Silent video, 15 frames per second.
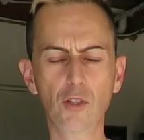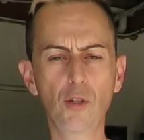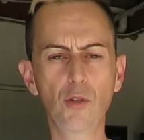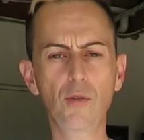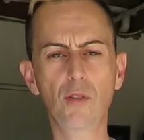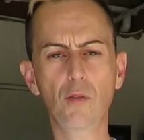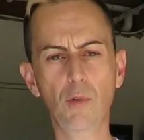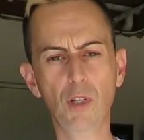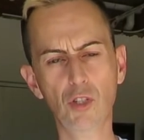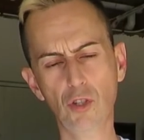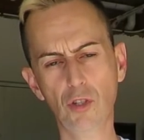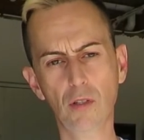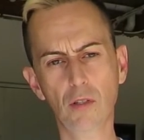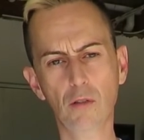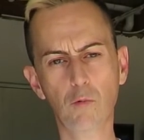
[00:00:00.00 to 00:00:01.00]
use the
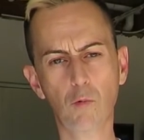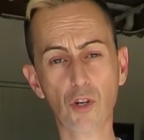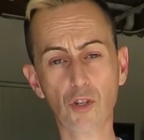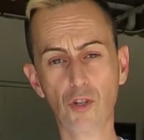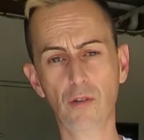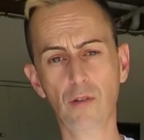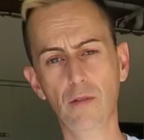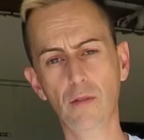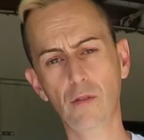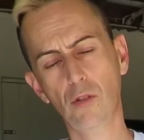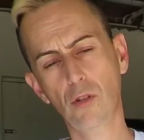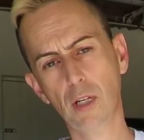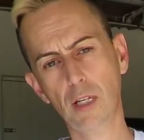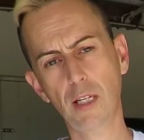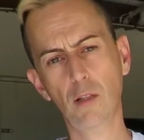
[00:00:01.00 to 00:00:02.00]
windshield washer
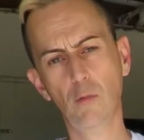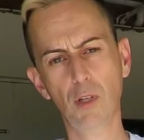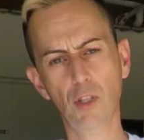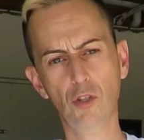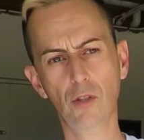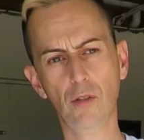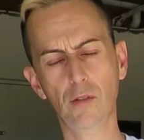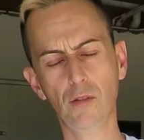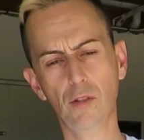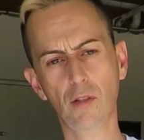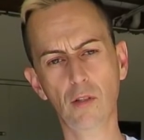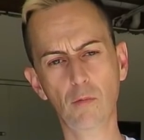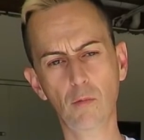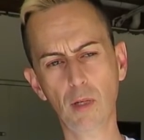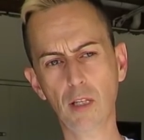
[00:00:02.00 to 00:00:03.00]
to clean the windshield, you
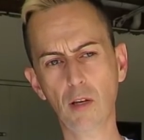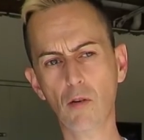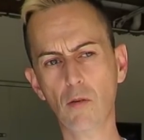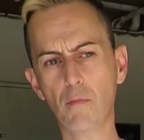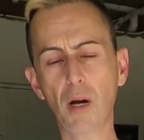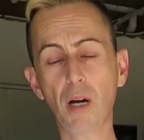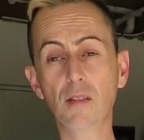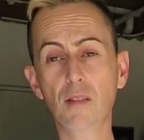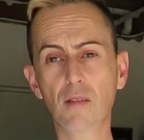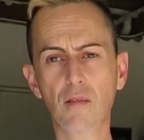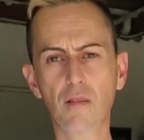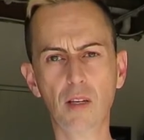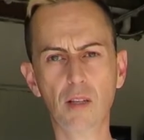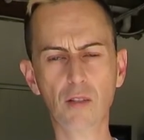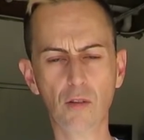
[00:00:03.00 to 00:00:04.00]
know, when there are bugs and
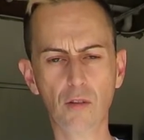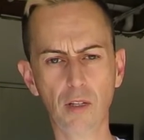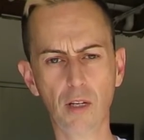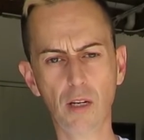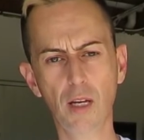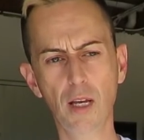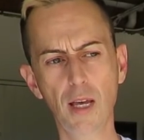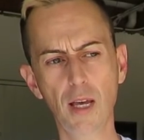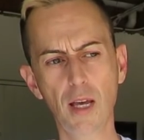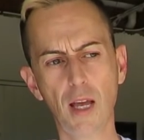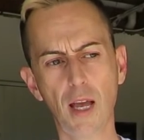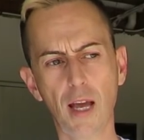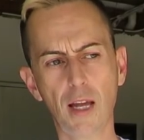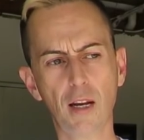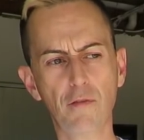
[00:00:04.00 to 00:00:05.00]
things on there.
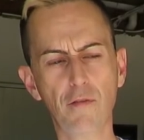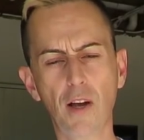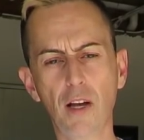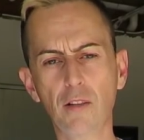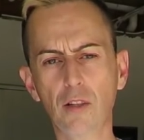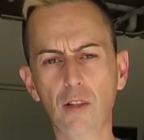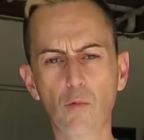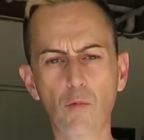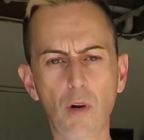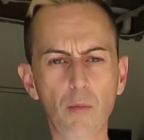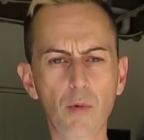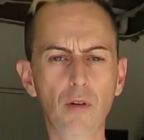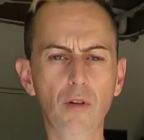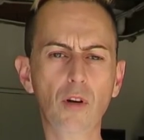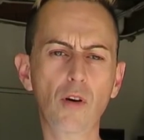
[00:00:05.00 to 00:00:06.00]
And I found that the
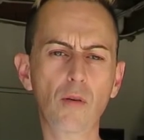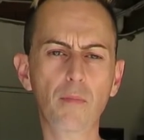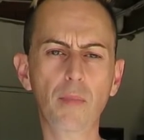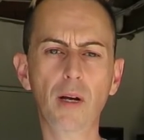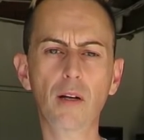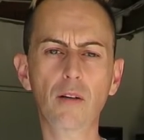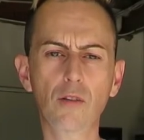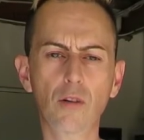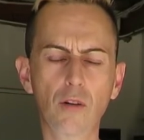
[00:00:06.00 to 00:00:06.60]
rubber compound